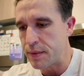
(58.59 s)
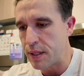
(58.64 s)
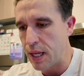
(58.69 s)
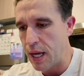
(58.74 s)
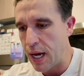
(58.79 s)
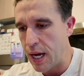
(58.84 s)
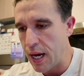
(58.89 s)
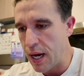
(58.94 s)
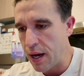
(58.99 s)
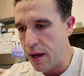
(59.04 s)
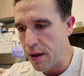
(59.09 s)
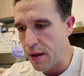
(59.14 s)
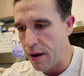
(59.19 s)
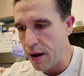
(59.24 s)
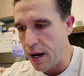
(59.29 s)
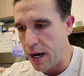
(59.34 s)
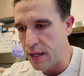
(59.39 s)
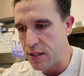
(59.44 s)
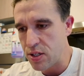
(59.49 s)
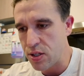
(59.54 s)
Now,
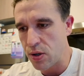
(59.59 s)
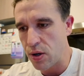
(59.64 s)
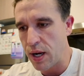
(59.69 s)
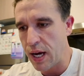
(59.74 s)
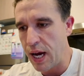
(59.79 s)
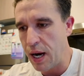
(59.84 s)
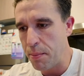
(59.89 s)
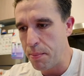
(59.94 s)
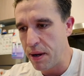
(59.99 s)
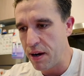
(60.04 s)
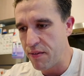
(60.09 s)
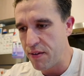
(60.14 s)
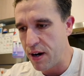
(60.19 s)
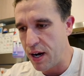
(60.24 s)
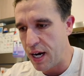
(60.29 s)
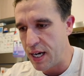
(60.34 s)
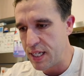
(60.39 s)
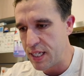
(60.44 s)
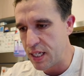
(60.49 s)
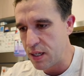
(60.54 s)
I sort of had a bit of an
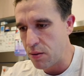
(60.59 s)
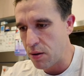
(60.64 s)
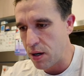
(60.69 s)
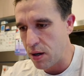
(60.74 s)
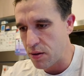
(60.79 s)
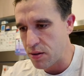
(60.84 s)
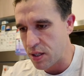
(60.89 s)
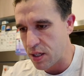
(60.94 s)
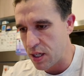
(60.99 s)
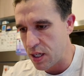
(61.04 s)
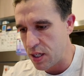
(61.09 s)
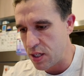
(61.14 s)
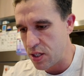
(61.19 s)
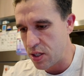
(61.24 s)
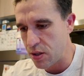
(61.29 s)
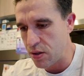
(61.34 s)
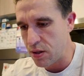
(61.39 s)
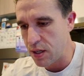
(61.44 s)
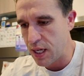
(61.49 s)
idea what I was going to do